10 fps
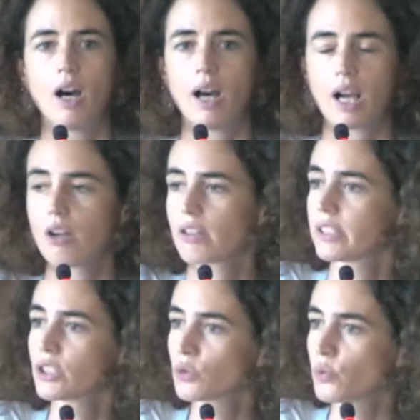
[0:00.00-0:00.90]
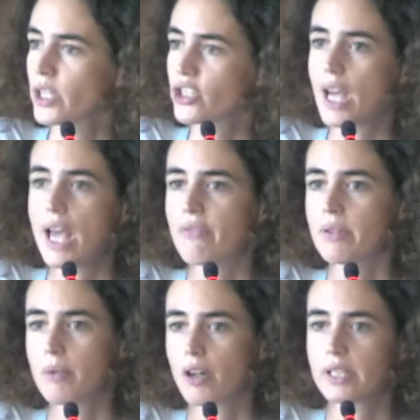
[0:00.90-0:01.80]
according to which
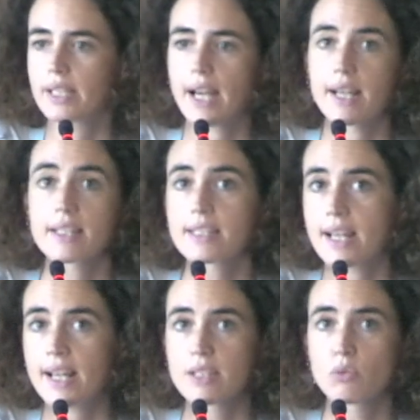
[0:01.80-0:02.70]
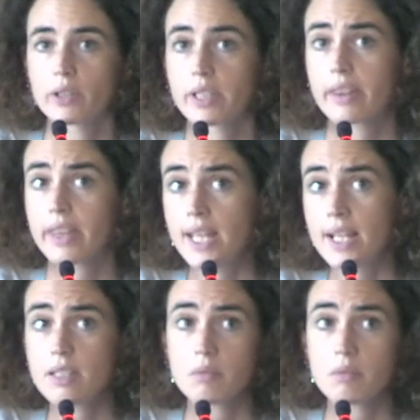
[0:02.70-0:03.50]
everybody can say what he thinks,